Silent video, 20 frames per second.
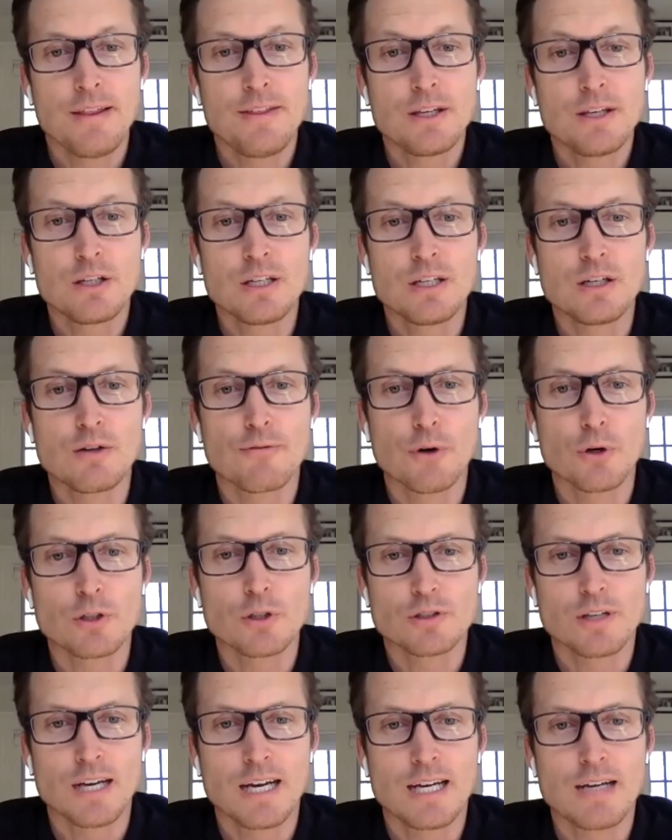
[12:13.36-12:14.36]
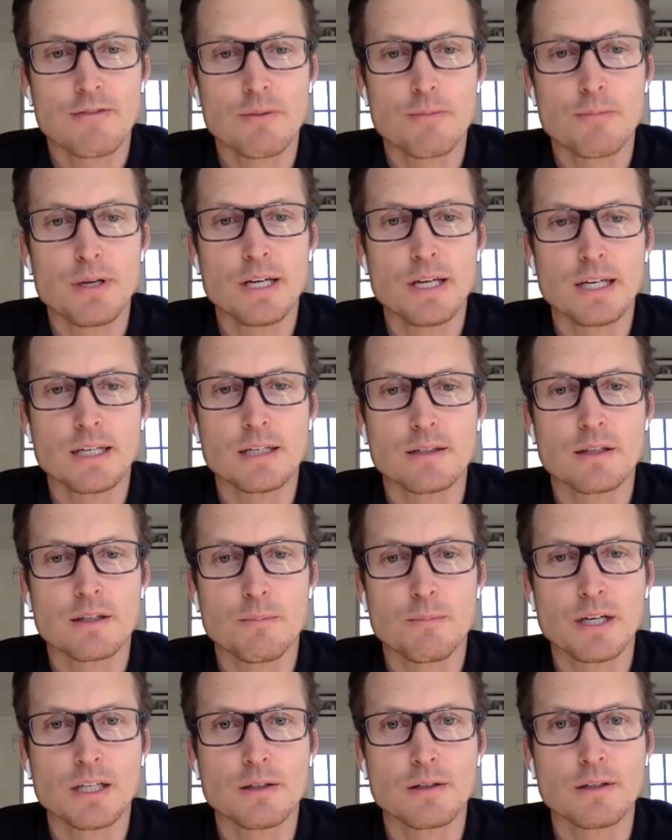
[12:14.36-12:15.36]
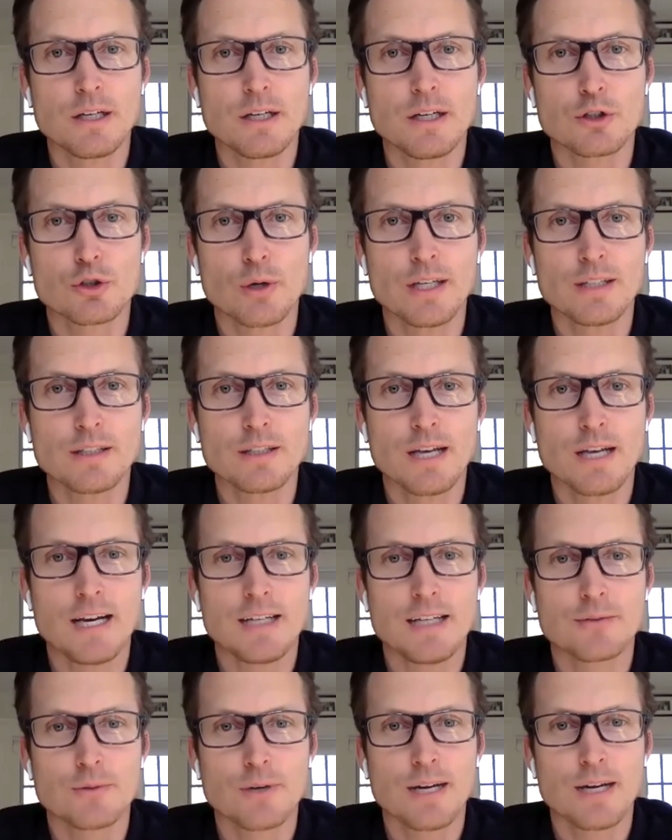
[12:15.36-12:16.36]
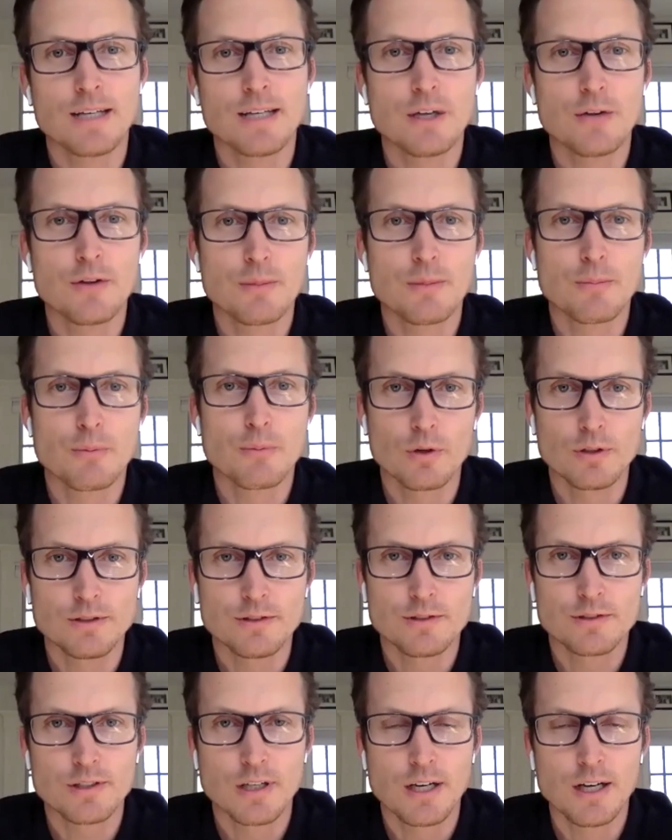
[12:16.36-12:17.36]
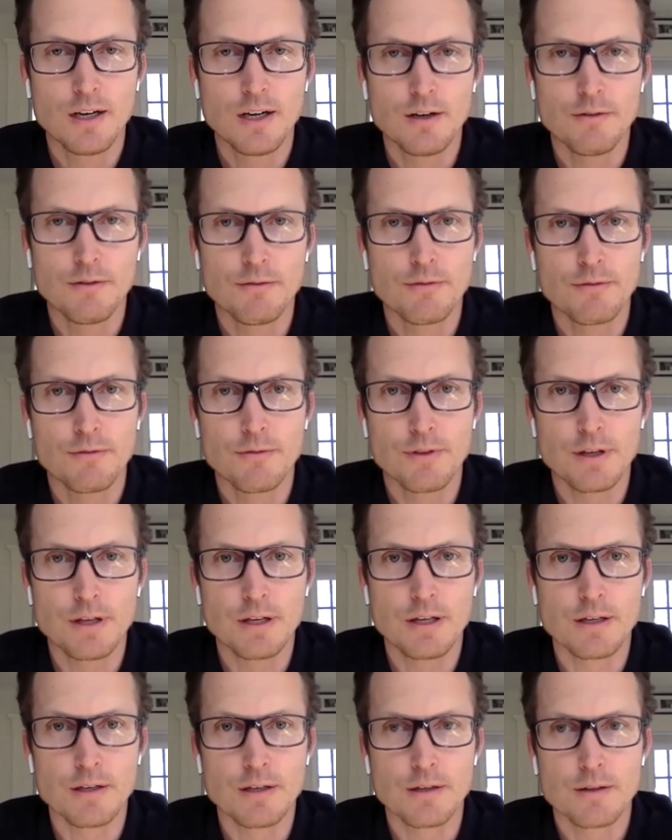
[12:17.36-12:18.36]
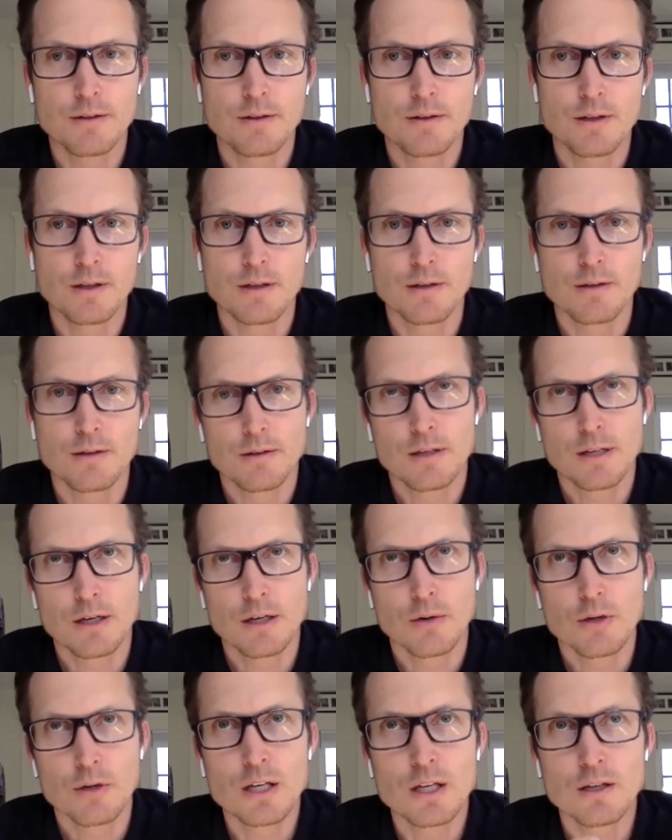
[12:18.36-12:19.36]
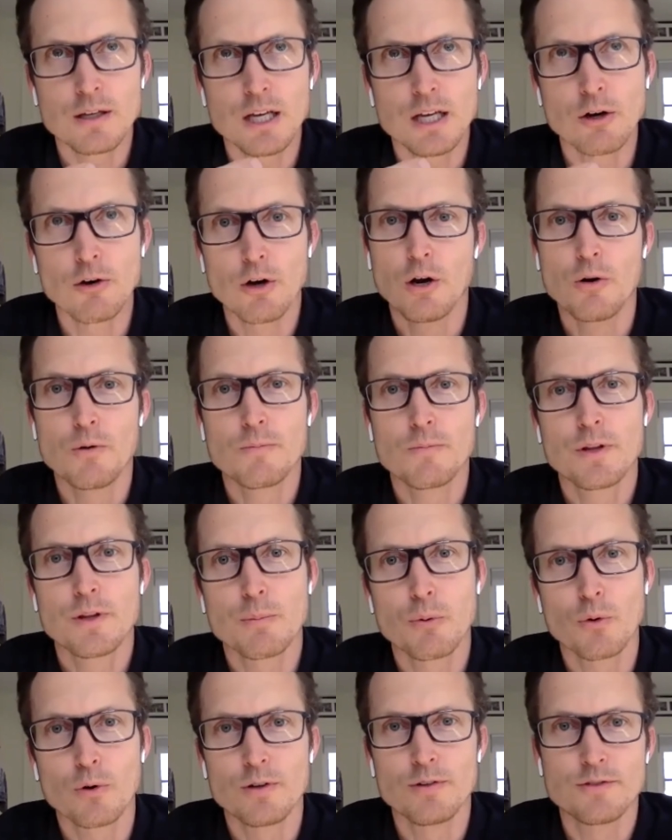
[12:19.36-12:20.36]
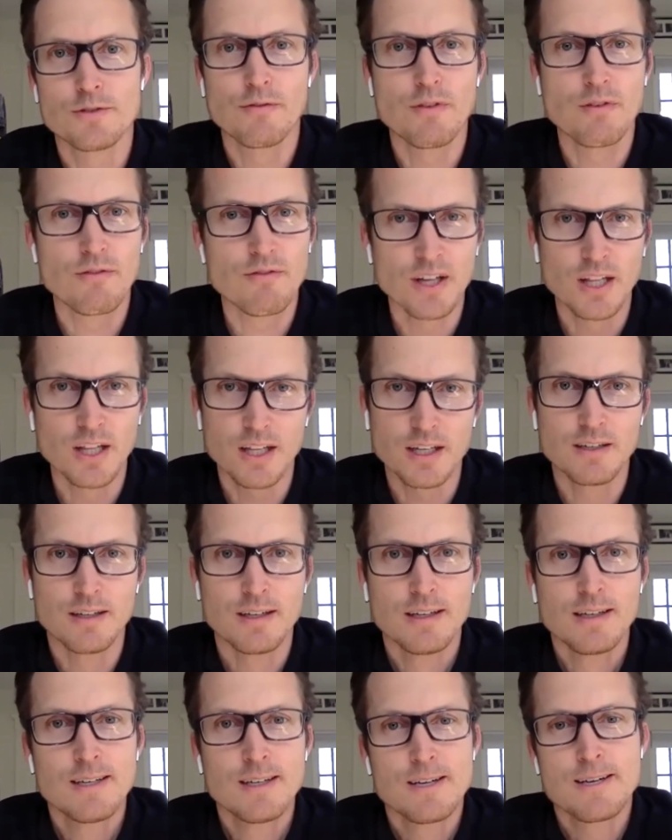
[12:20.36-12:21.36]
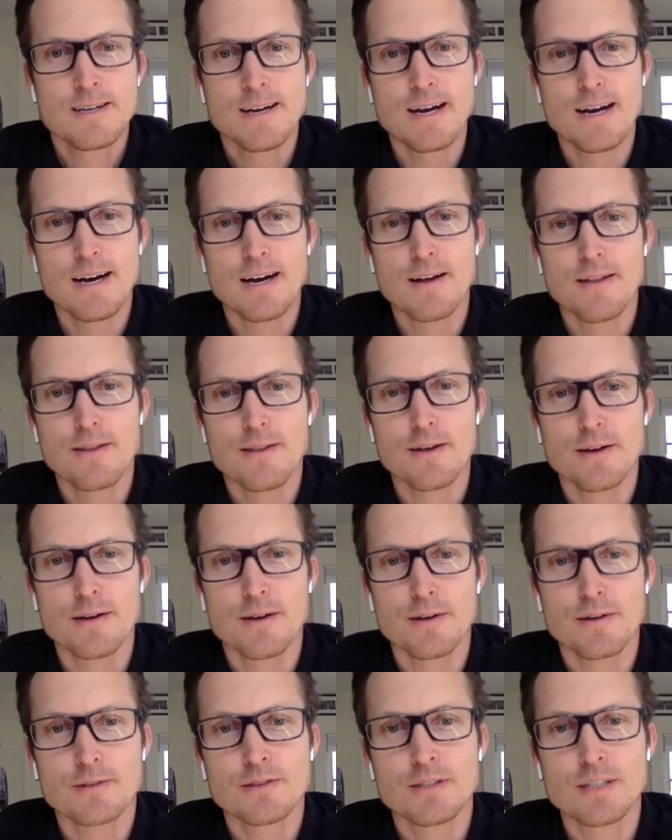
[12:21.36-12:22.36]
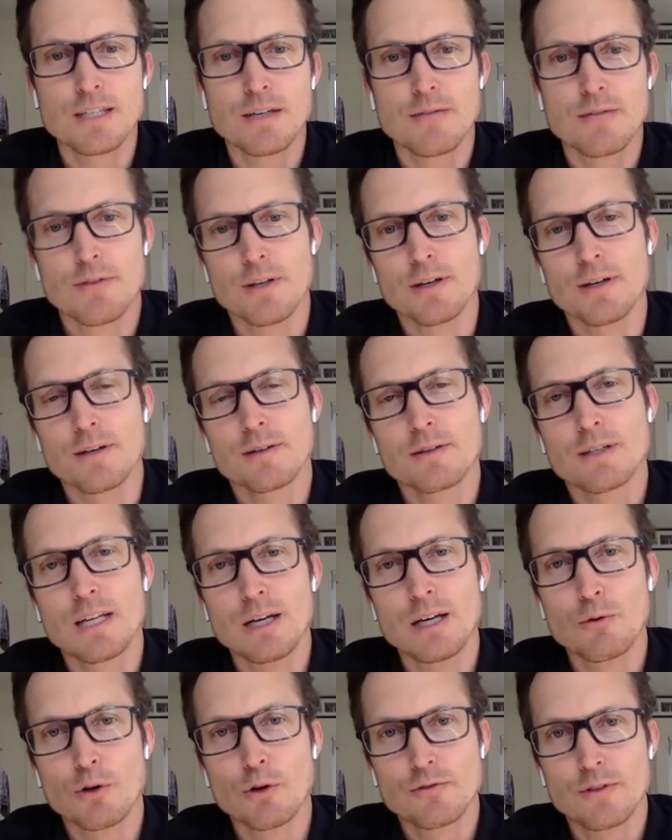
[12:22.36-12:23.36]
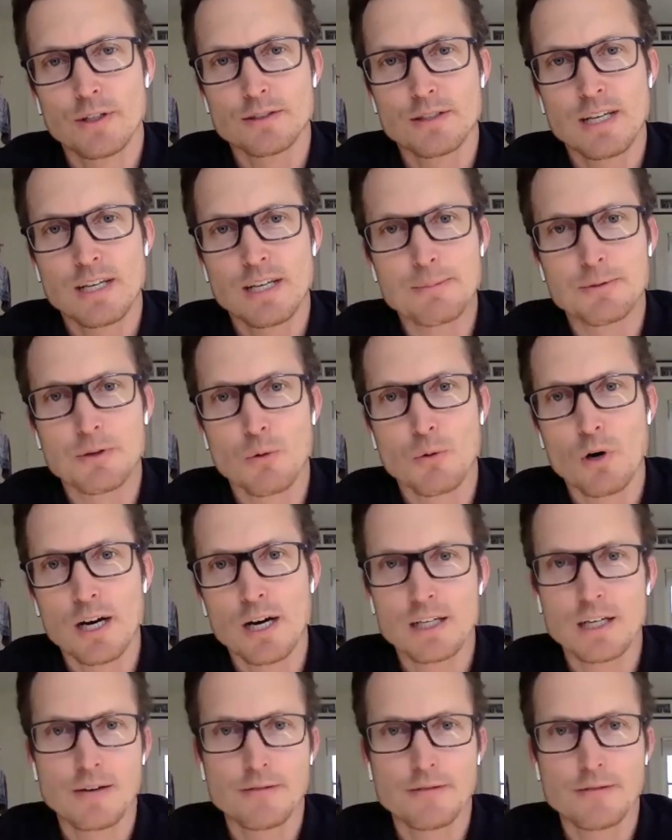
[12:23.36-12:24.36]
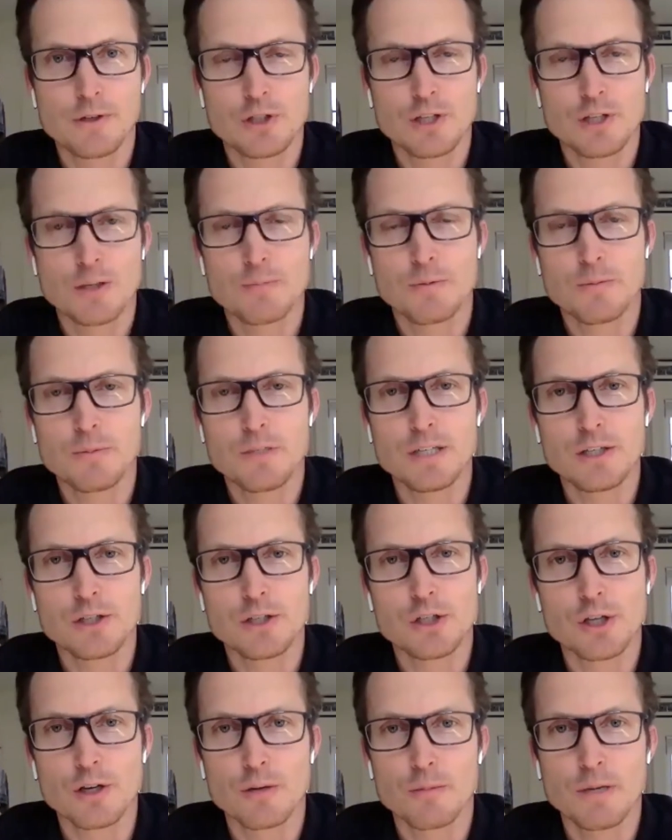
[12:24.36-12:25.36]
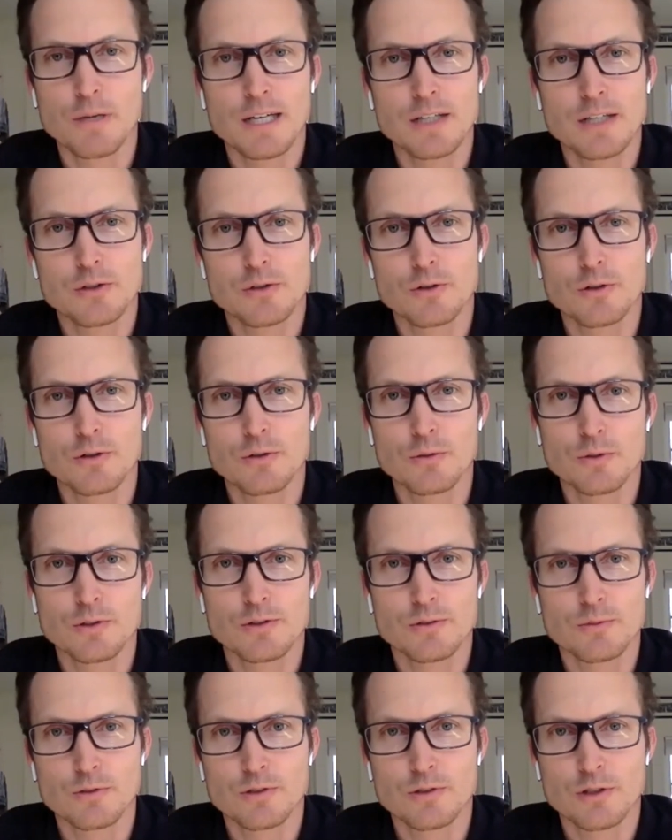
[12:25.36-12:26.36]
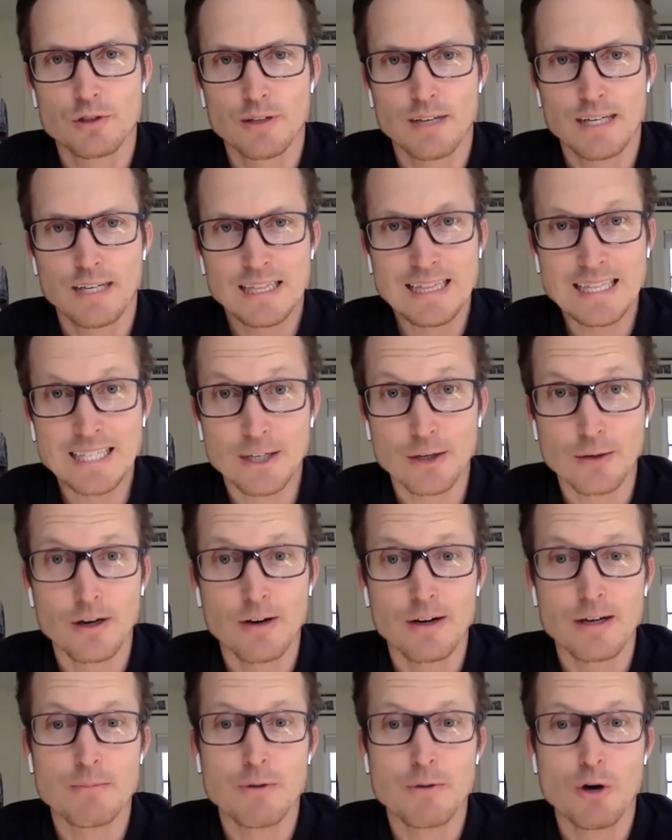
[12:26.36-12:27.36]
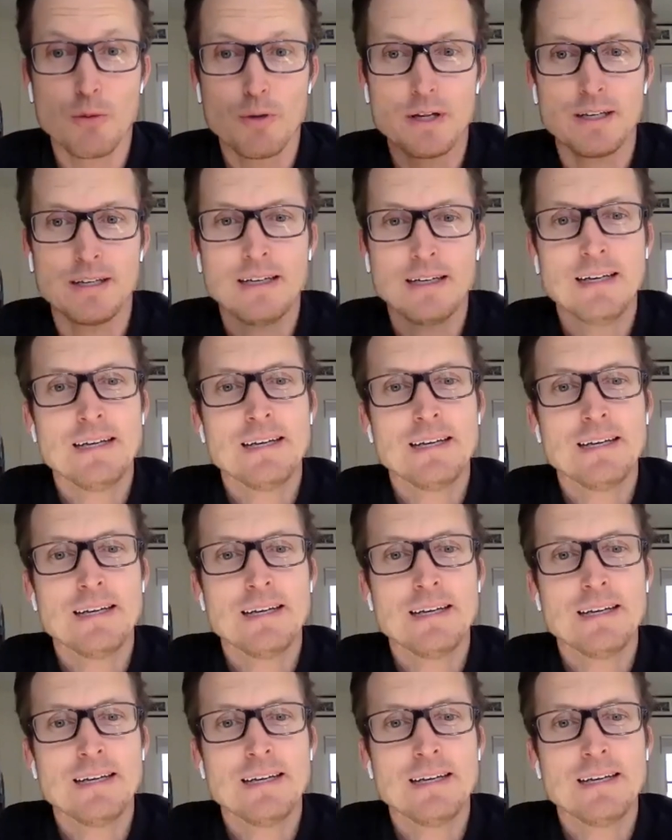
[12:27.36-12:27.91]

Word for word: I think you need to focus on kind of the big, the big, you know, trend lines, right? You know, the importance of the the you know hero, the importance of the villain. Uh, the scene of the Teddy Roosevelt's captain walking off the ship and being cheered by his crew was, was such a like literary moment